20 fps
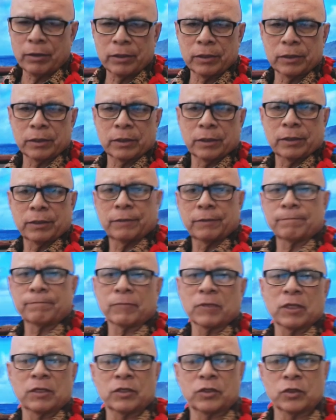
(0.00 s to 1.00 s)
and
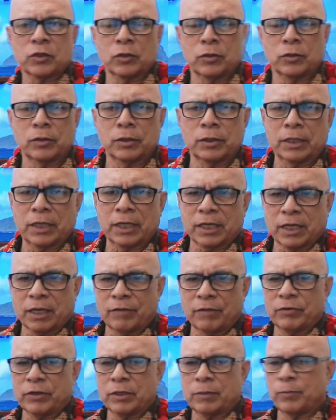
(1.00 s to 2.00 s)
the stern, they're
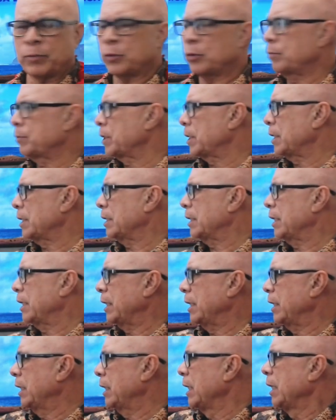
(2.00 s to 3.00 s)
covered
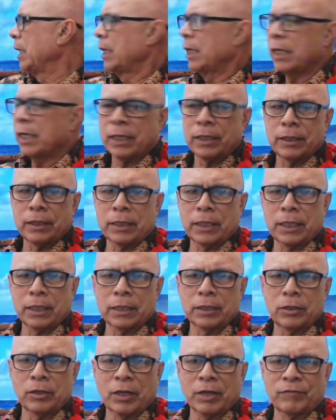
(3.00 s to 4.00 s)
permanently, and
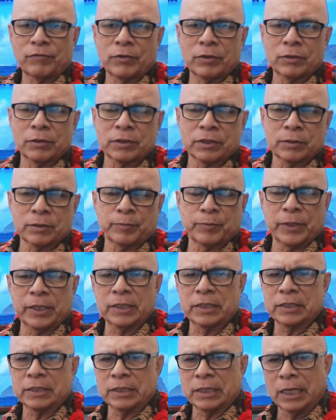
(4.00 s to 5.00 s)
then you have your
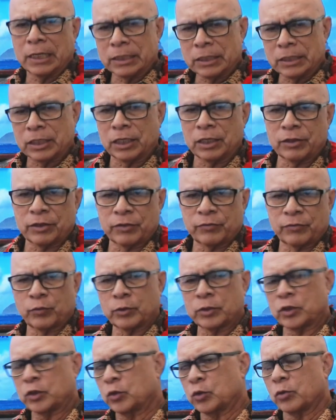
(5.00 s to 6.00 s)
space underneath
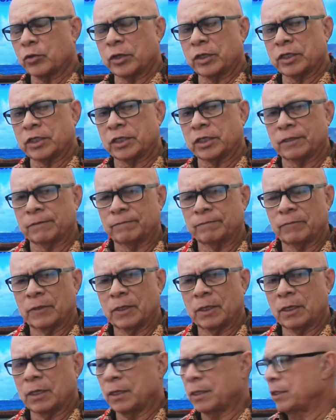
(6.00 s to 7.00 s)
for storage.
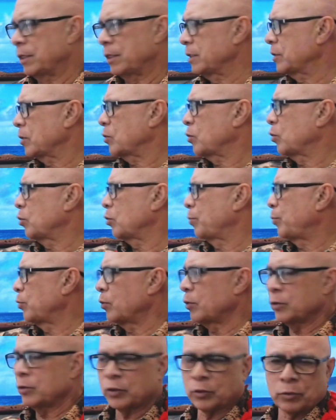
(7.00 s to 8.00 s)
These are called
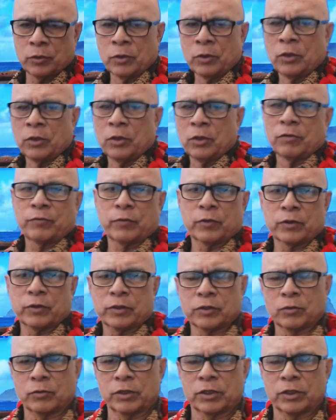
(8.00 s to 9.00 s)
puoso for
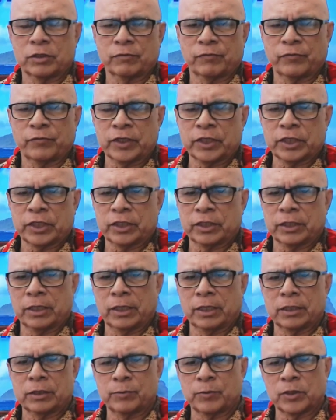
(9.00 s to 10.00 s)
storage of fish,
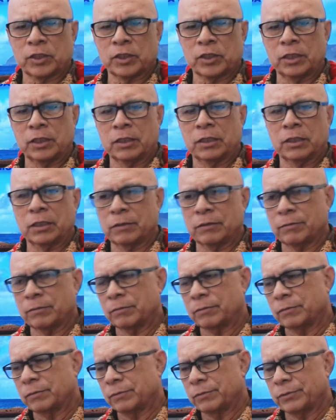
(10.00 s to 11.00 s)
especially
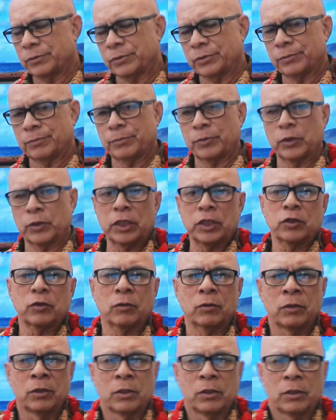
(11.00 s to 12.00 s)
the
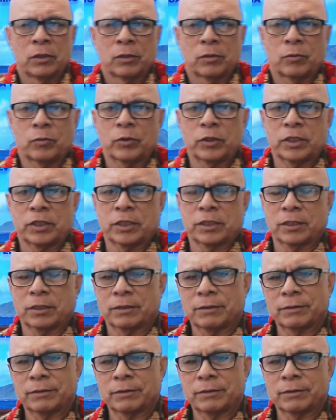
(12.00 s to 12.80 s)
bonito, which